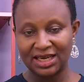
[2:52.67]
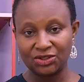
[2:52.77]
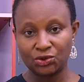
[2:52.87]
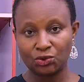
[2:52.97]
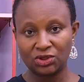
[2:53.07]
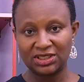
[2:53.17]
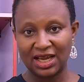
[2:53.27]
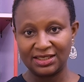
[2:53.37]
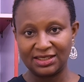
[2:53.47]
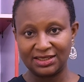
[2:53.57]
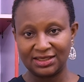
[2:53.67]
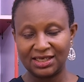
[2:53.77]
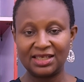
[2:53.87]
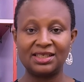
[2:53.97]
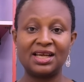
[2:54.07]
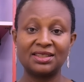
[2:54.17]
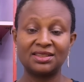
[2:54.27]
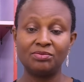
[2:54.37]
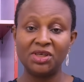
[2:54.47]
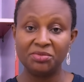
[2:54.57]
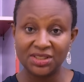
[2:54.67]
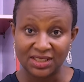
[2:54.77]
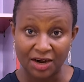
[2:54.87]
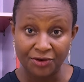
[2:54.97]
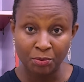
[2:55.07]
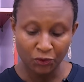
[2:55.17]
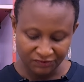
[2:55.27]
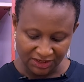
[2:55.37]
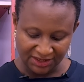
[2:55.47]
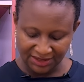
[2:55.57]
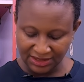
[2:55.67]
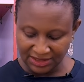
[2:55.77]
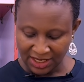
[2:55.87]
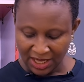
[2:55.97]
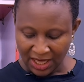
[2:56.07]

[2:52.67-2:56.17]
I soaked and deseeded it. That simply means I removed the seed.